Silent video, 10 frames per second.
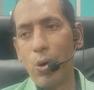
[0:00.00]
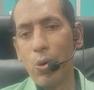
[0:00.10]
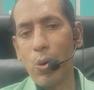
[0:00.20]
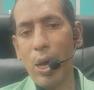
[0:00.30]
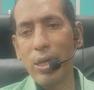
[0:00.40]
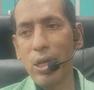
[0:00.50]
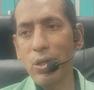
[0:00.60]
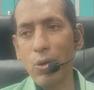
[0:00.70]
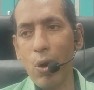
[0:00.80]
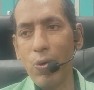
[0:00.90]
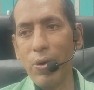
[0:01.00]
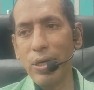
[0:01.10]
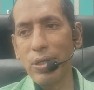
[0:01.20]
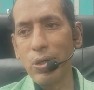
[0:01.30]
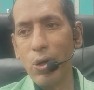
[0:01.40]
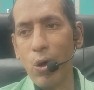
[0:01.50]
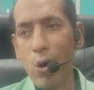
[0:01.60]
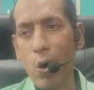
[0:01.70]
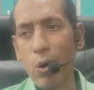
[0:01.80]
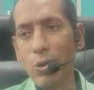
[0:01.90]
to either solvents
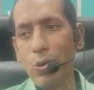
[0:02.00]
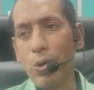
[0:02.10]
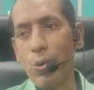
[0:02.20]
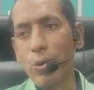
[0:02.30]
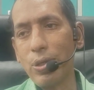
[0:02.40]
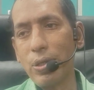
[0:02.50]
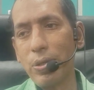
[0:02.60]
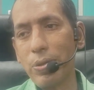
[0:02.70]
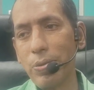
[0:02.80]
or solutes.